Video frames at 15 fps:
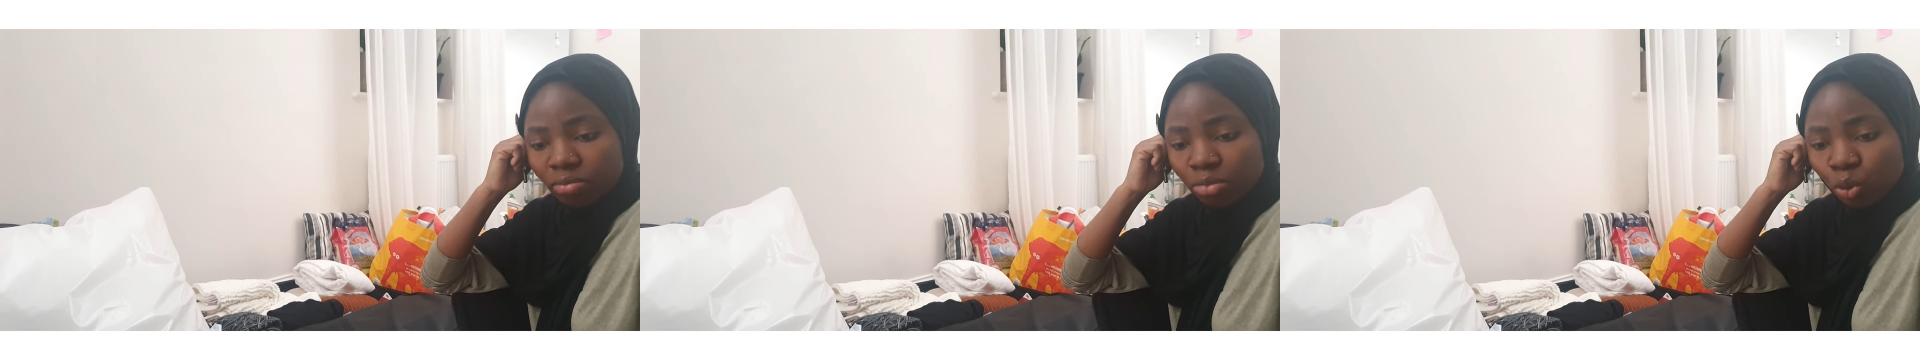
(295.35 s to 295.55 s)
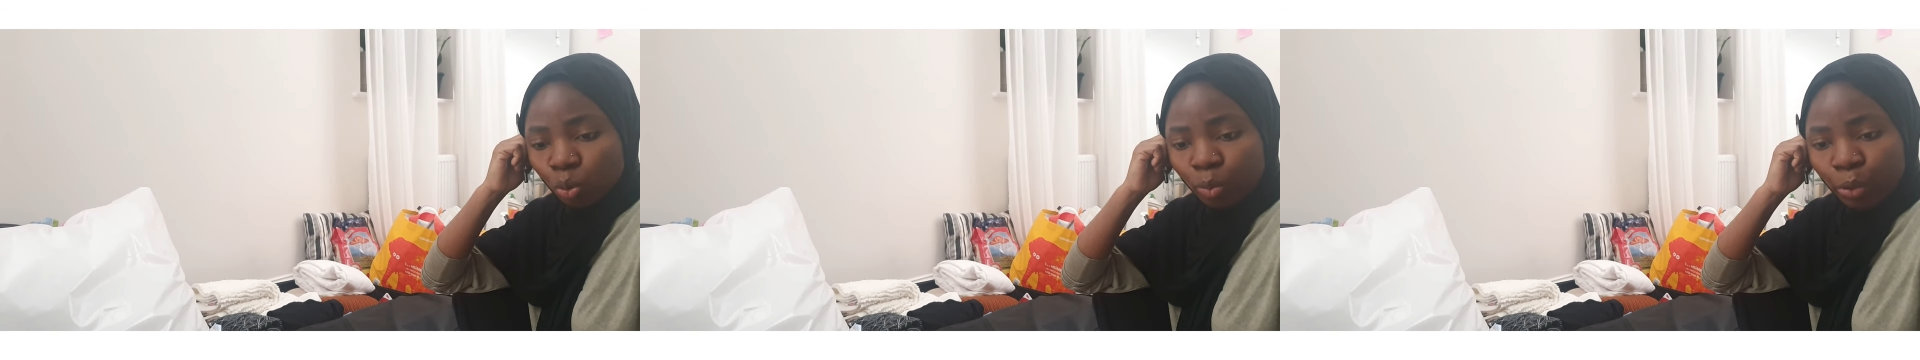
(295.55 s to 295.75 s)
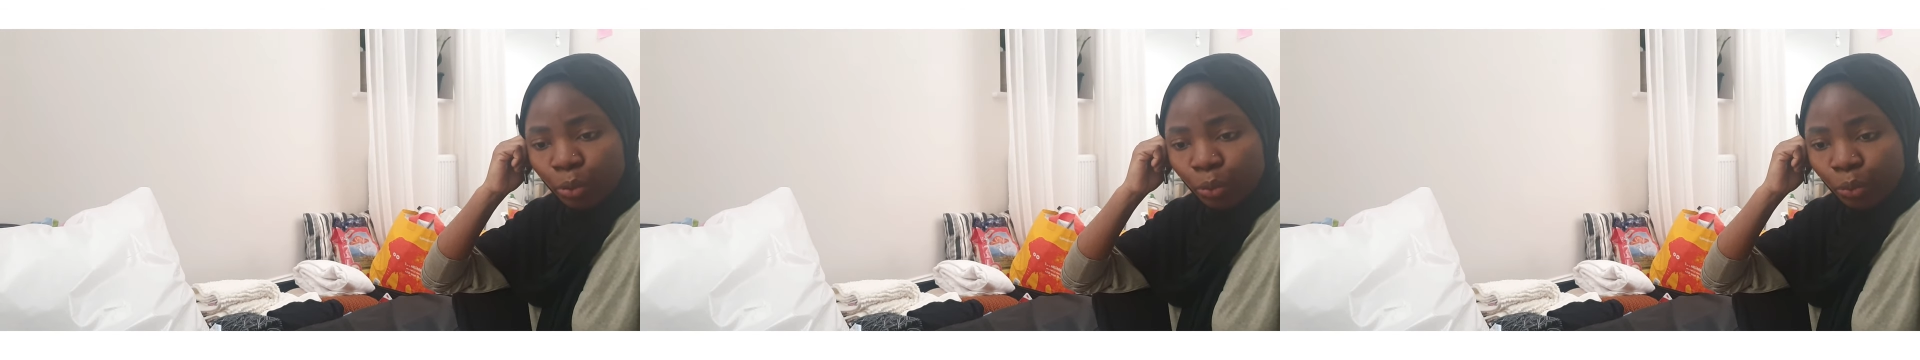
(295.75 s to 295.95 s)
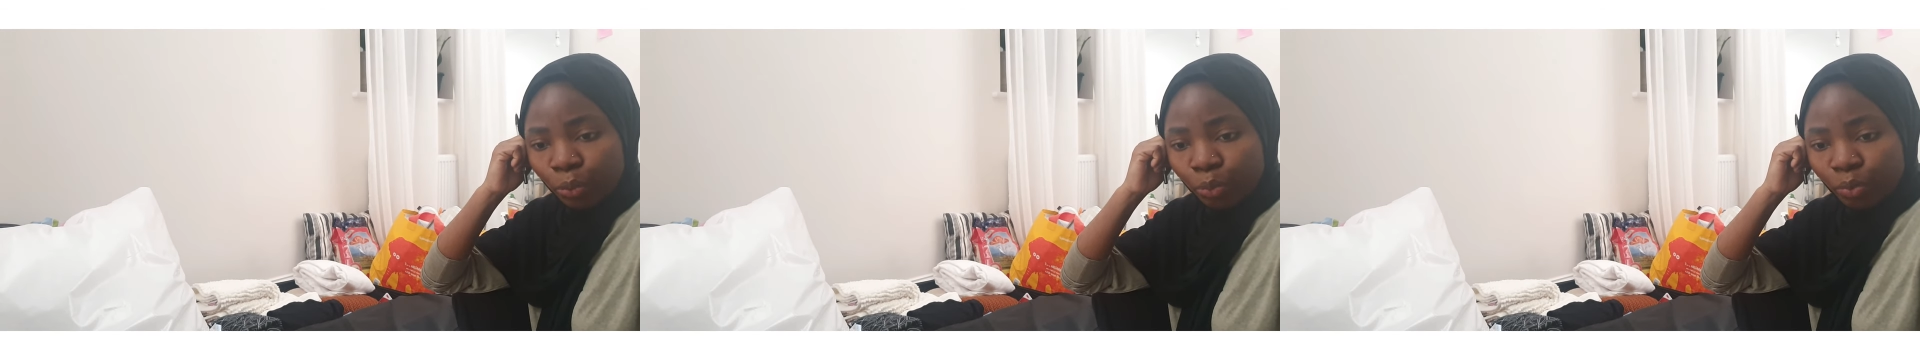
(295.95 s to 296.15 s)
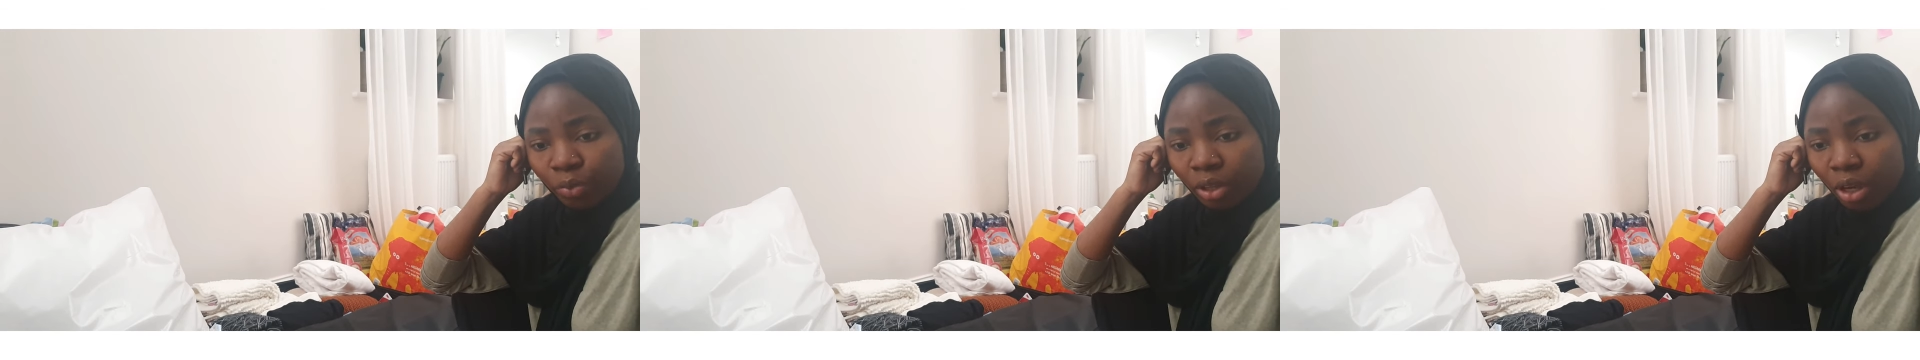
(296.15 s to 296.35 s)
tomorrow
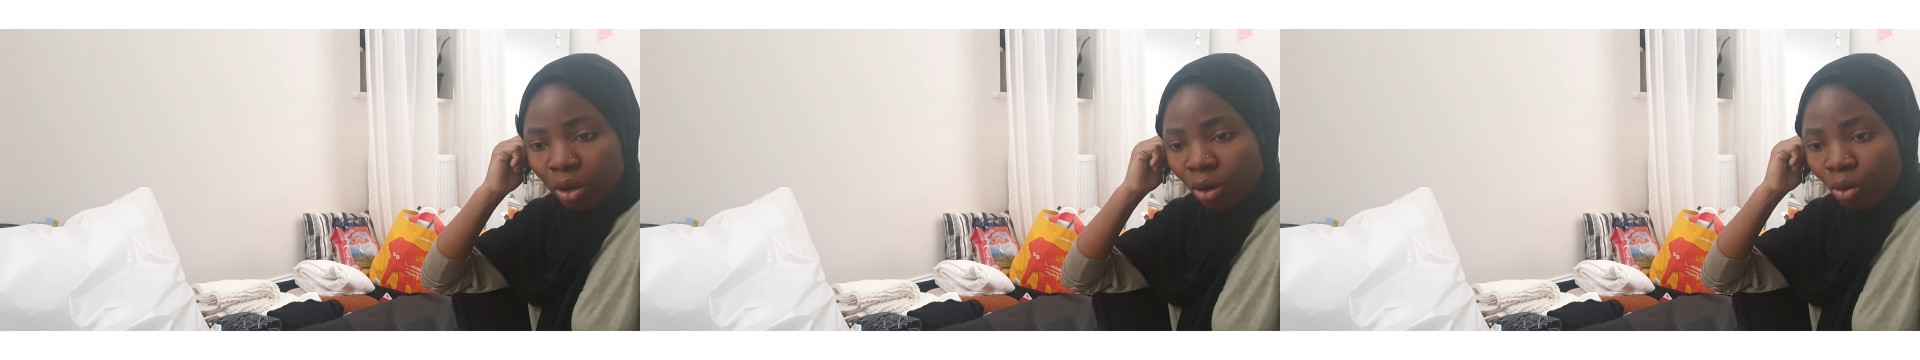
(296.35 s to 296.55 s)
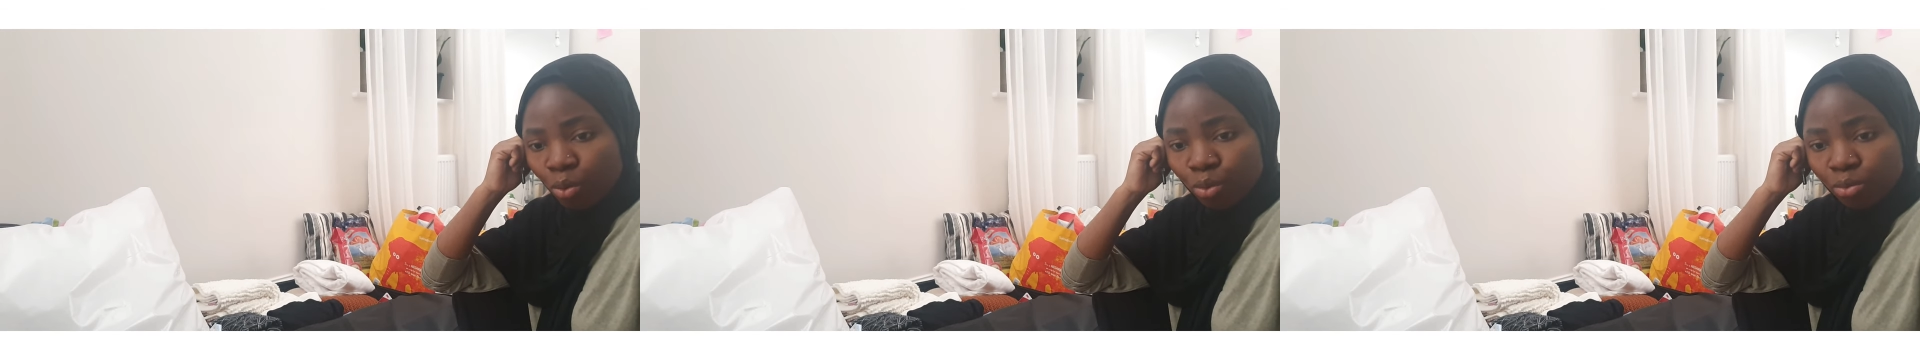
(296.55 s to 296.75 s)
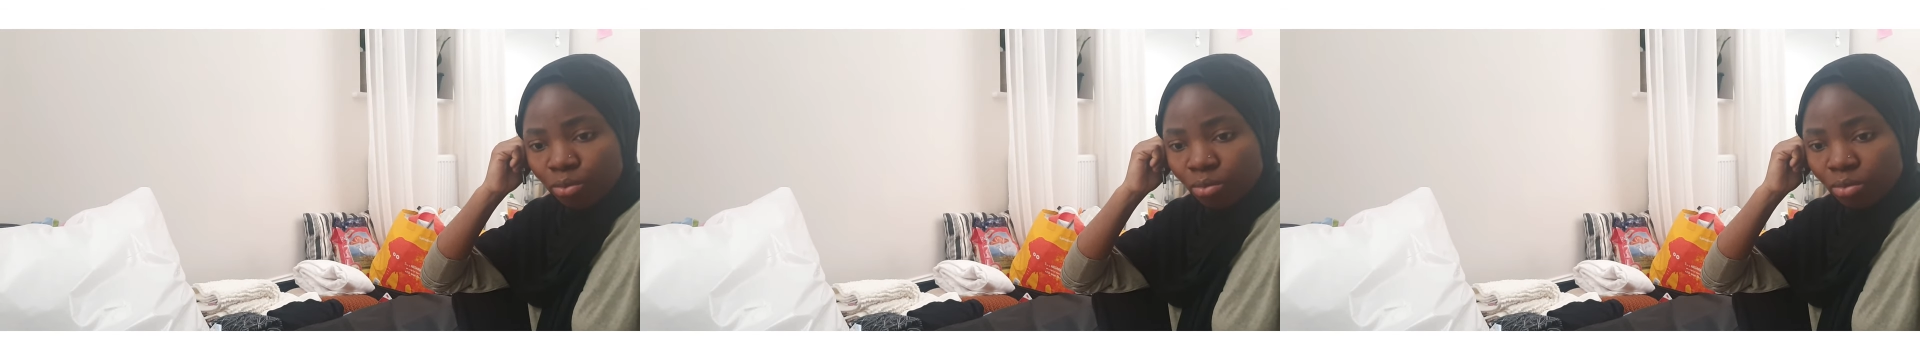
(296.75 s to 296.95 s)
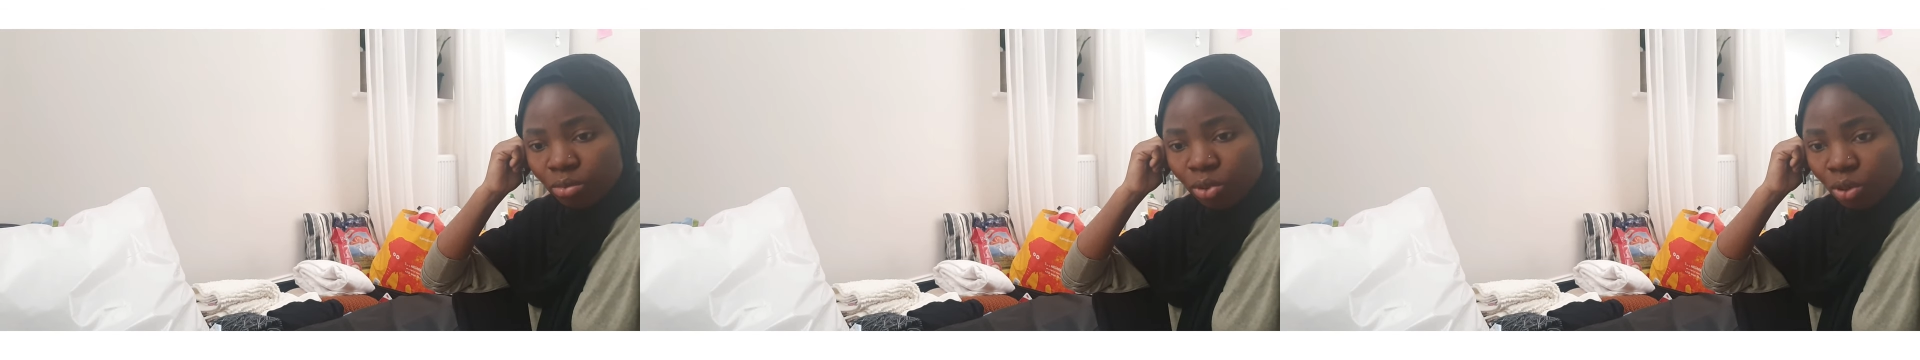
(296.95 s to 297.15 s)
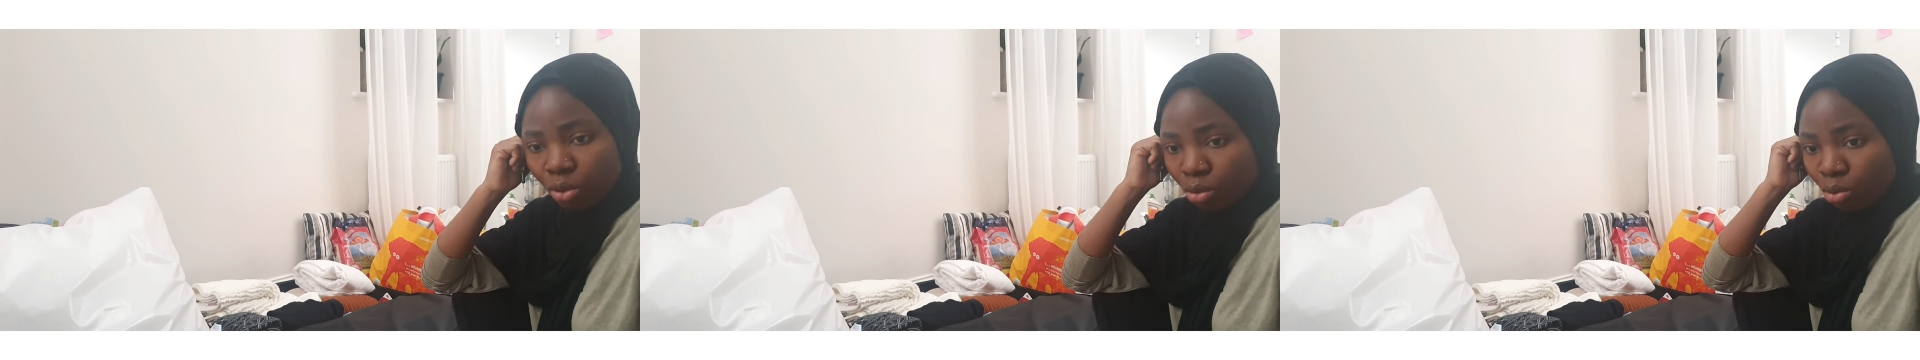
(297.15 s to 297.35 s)
I'll
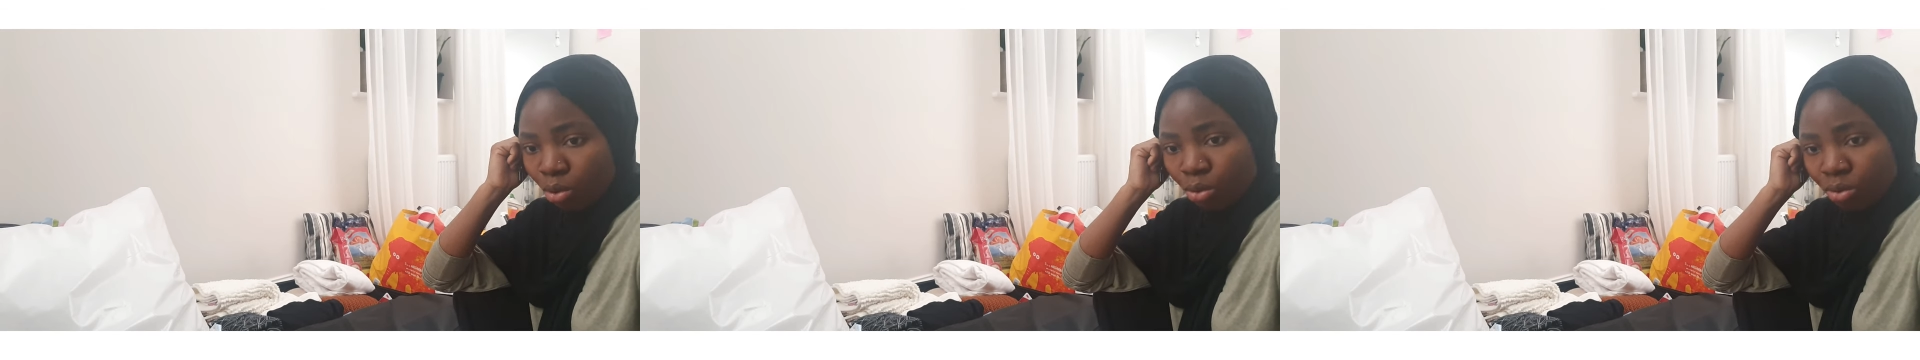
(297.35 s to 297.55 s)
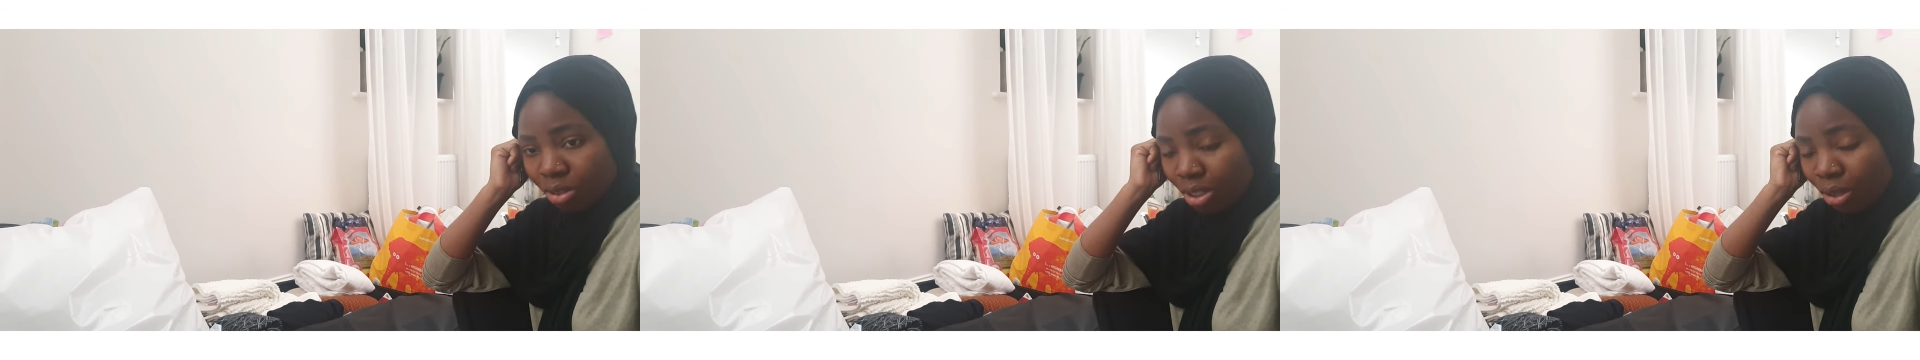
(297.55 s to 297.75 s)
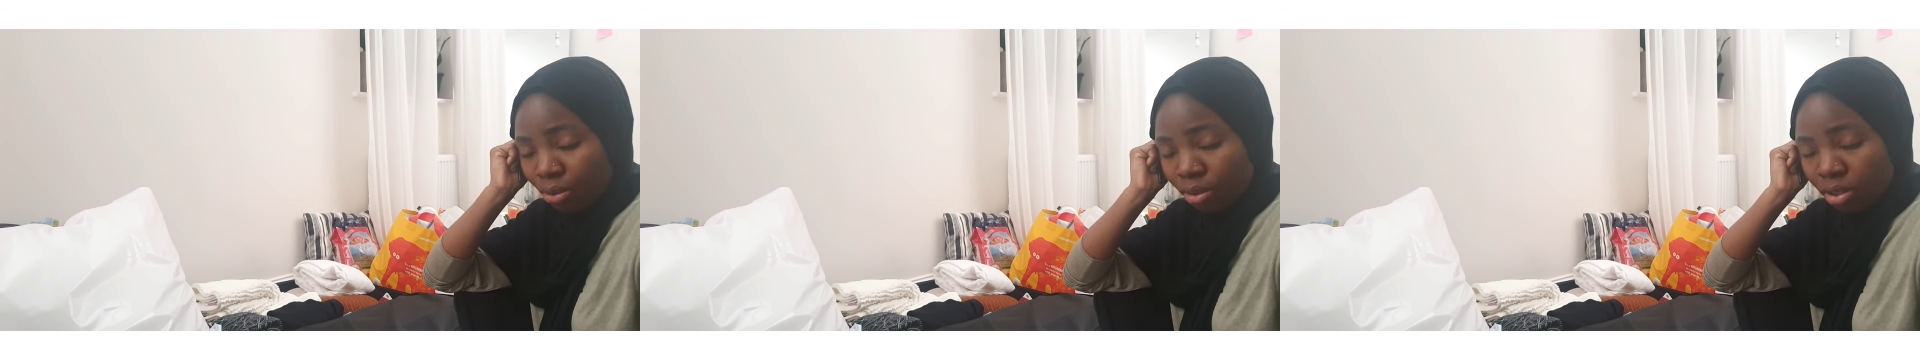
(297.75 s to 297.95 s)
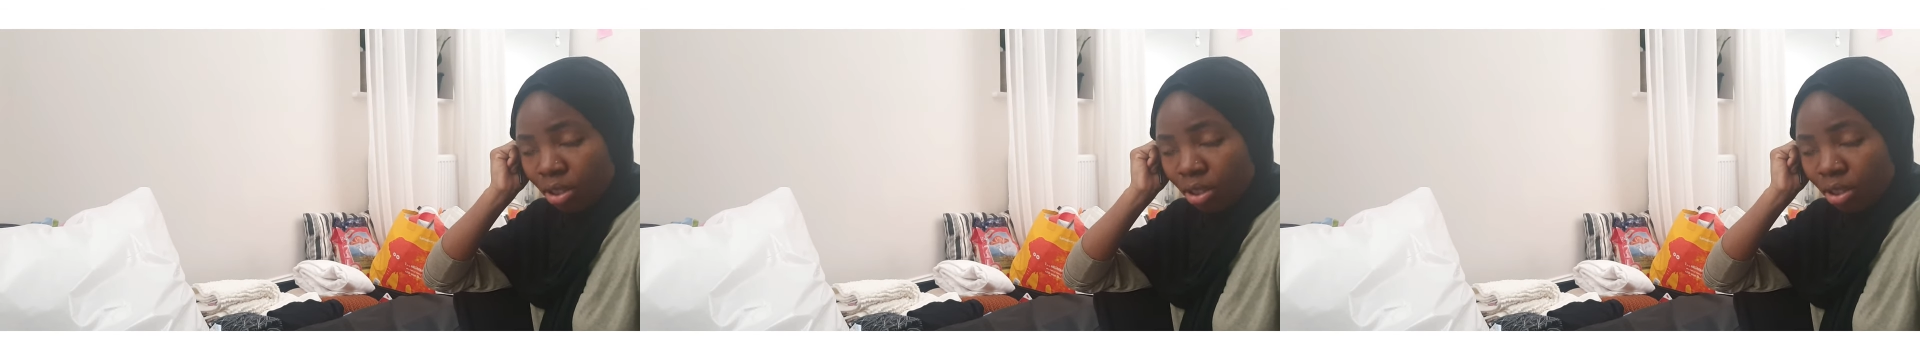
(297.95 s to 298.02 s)
sort those ones out.